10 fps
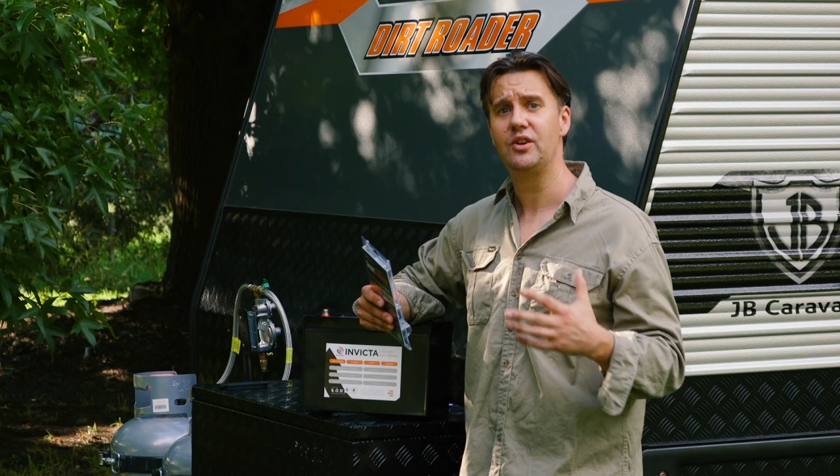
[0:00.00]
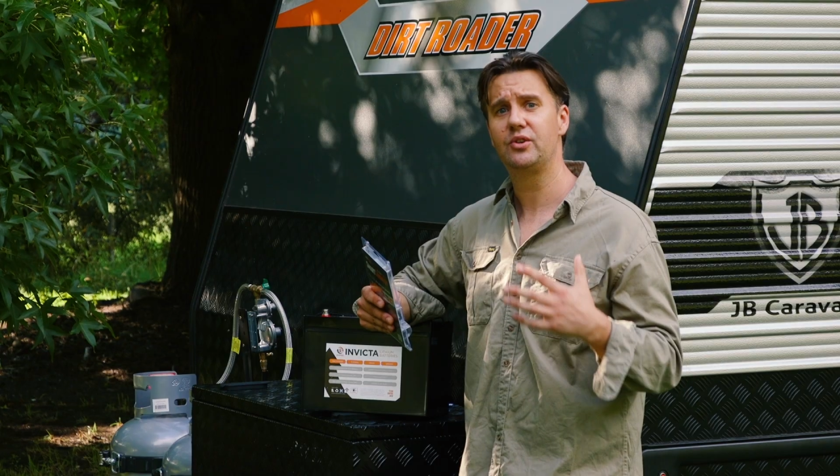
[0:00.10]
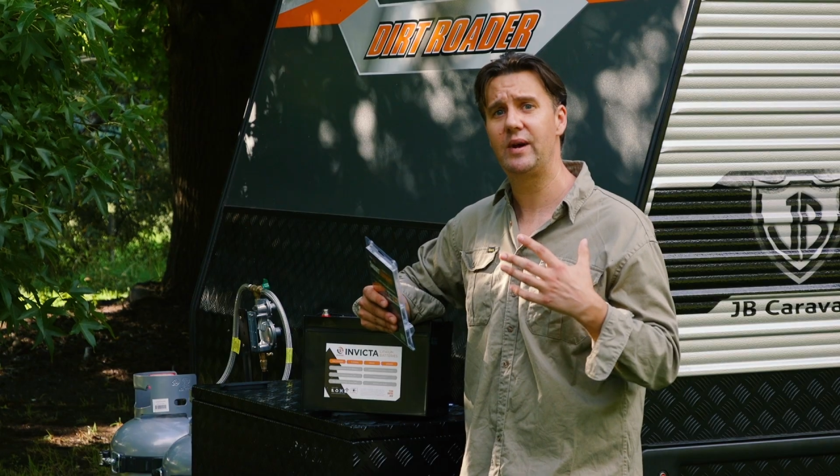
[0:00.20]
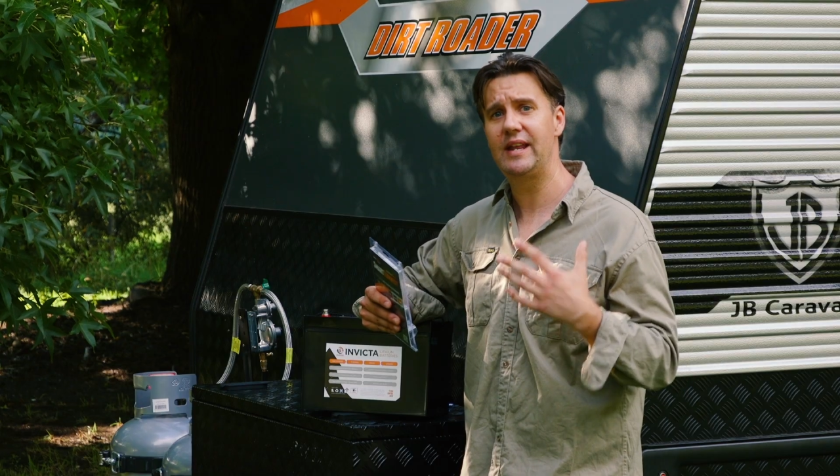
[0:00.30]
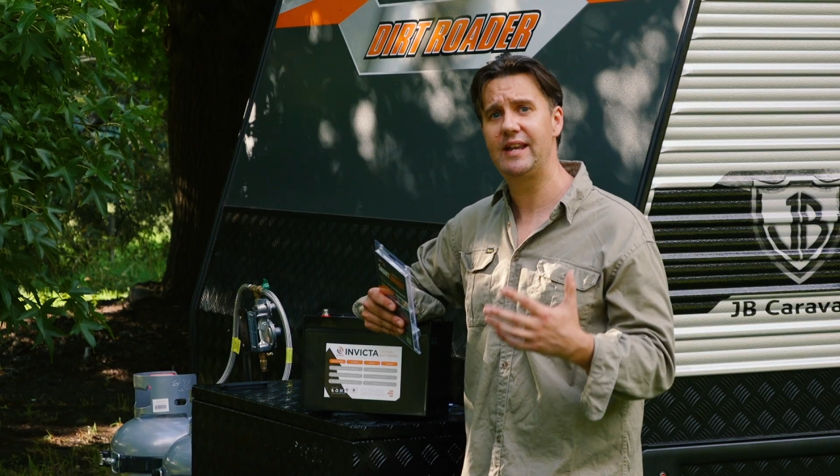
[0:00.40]

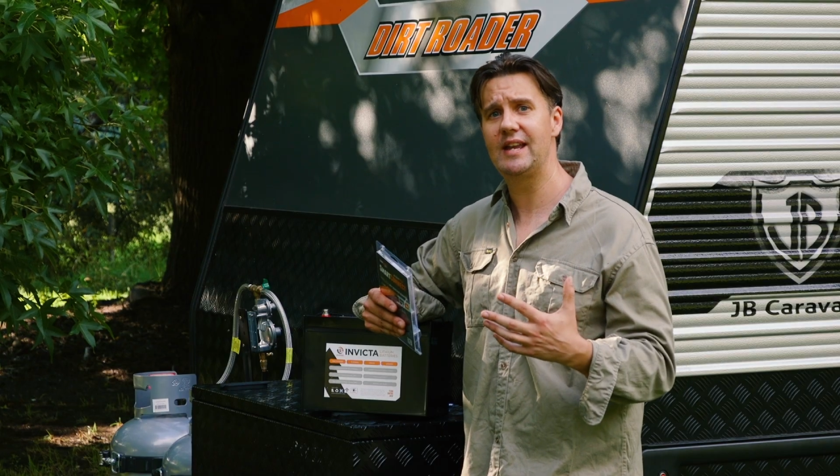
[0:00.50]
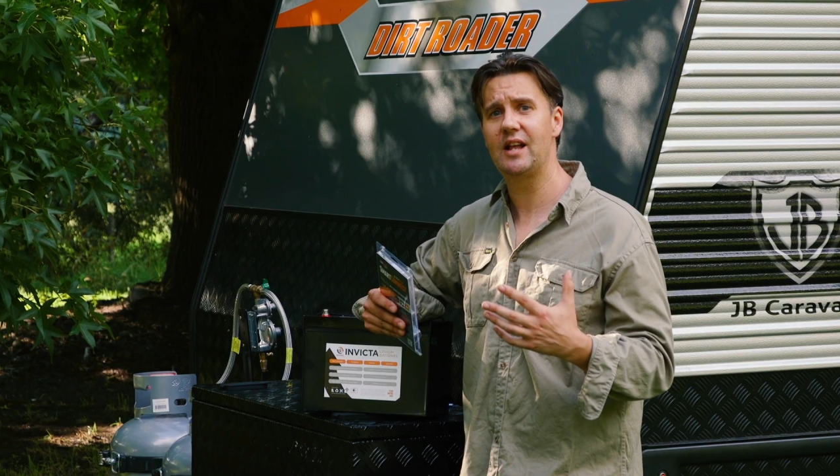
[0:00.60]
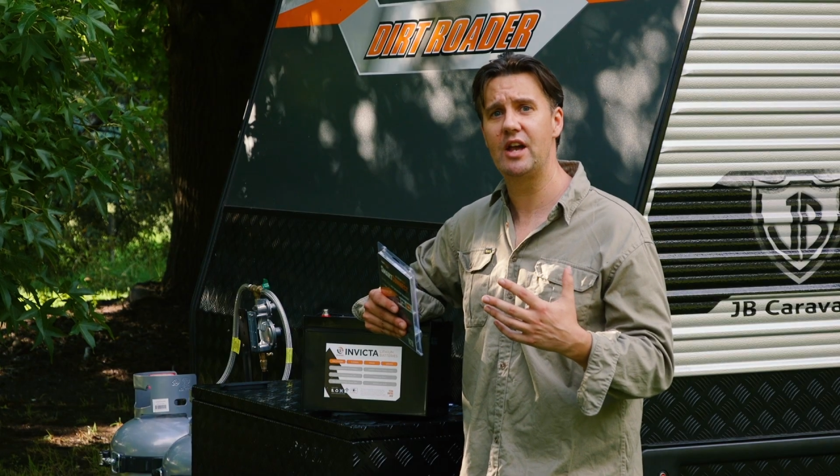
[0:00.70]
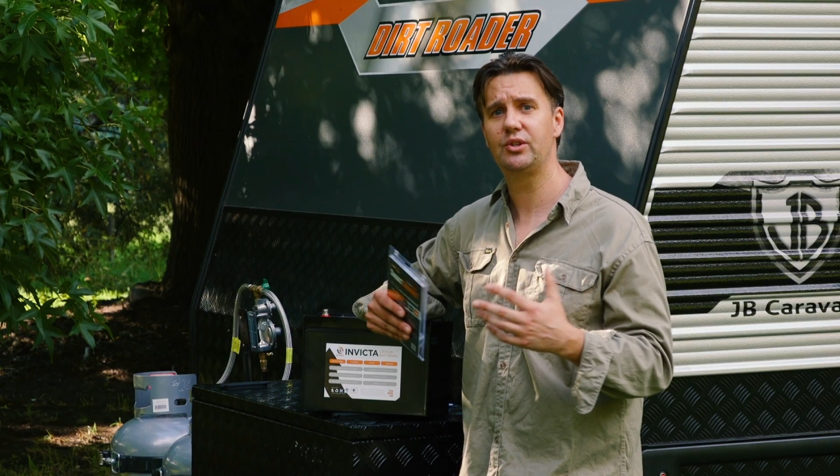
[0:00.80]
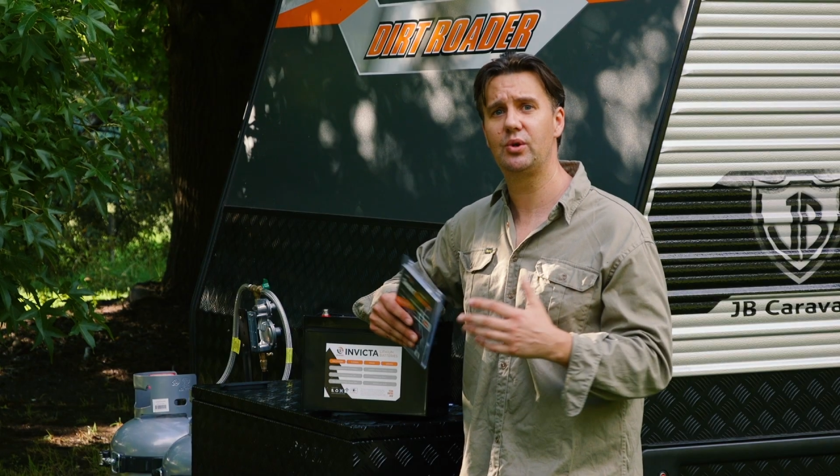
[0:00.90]
20
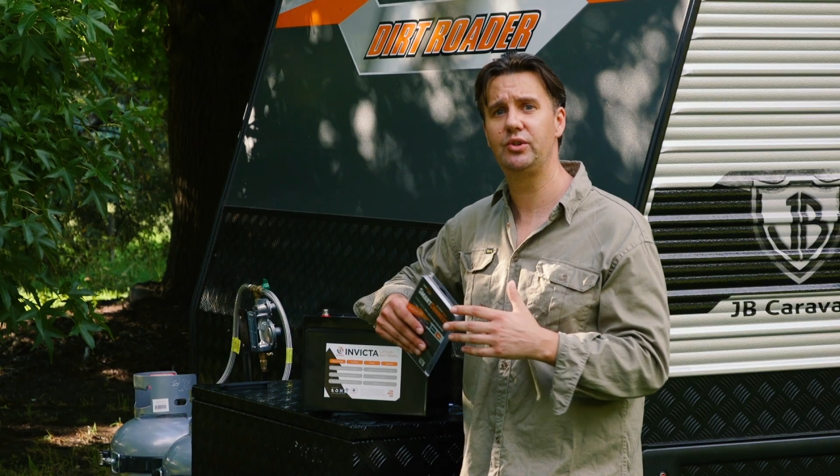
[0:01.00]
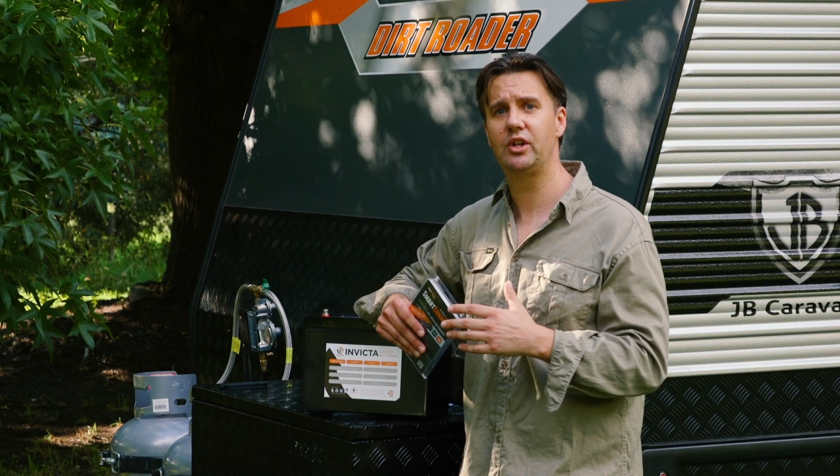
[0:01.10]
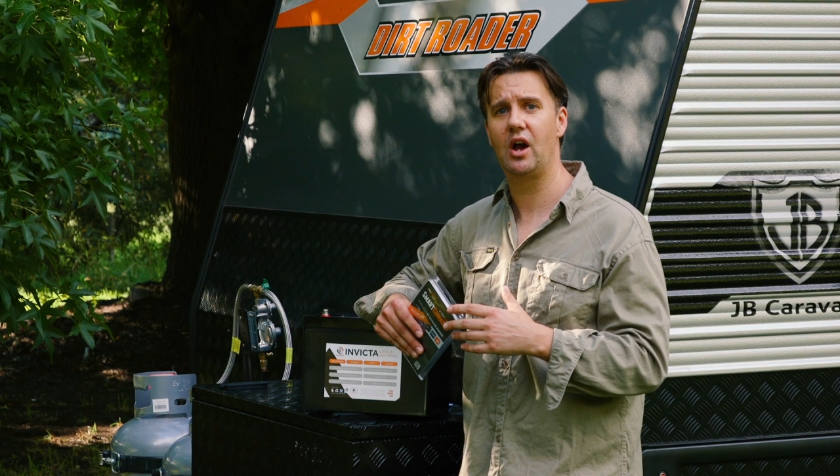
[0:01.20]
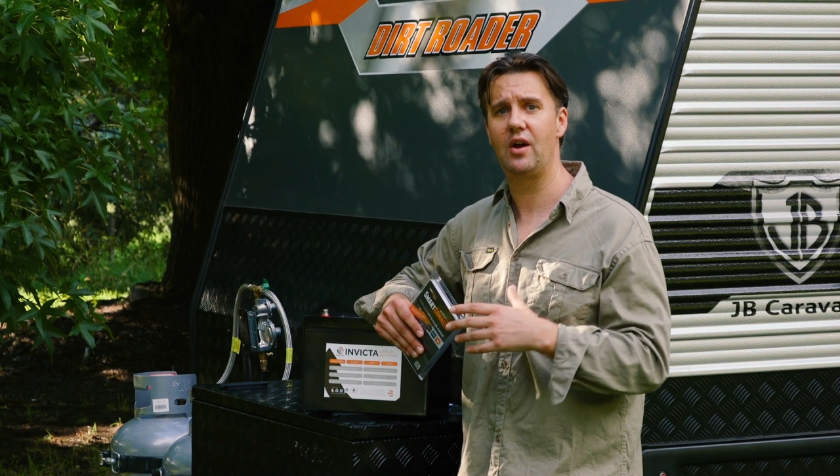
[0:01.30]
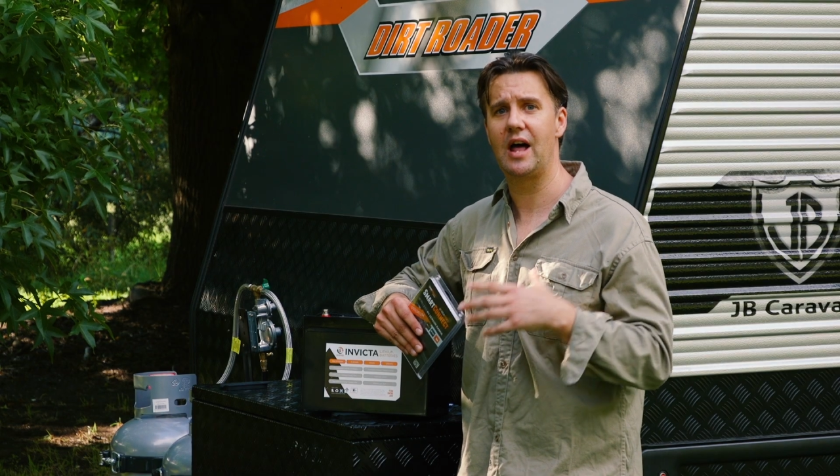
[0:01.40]
kilos could
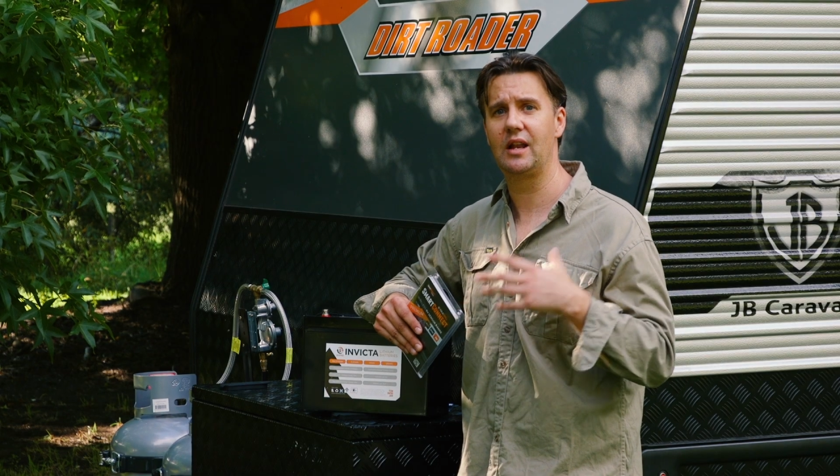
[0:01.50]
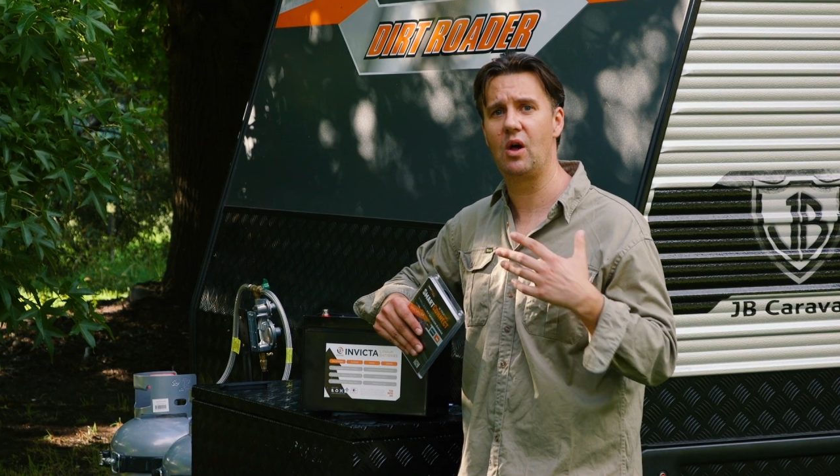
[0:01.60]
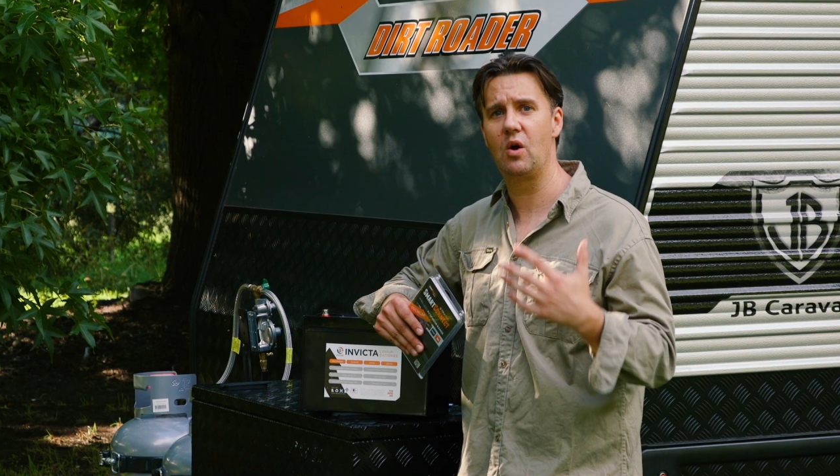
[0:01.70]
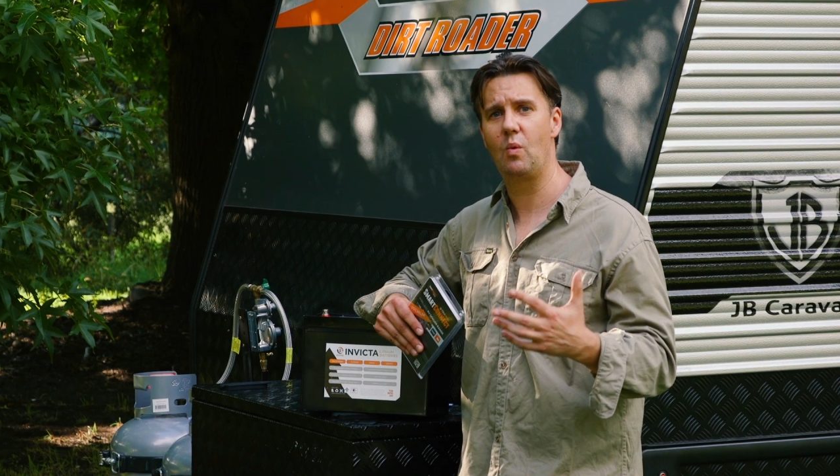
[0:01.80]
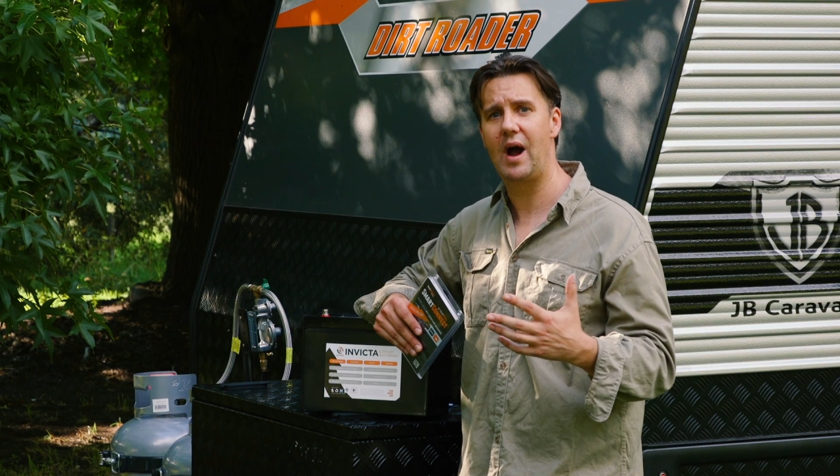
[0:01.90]
go a
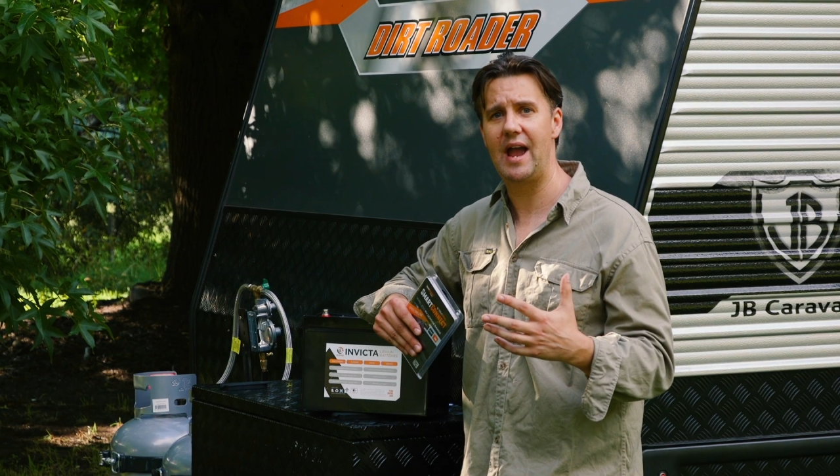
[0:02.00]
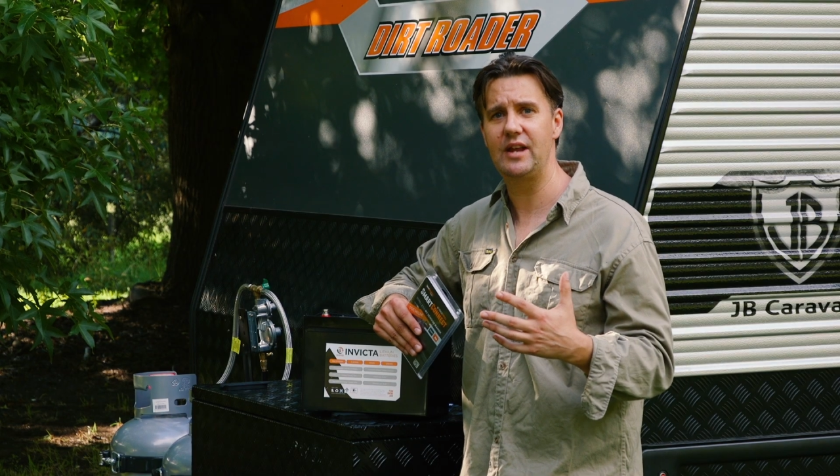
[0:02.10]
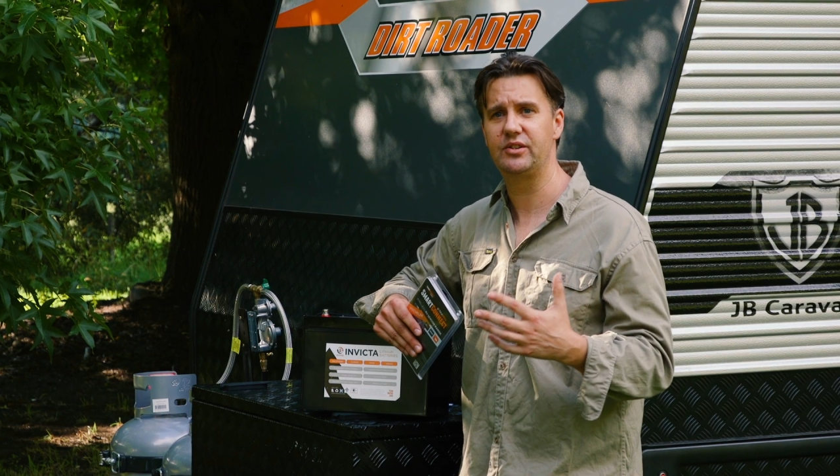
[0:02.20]
long way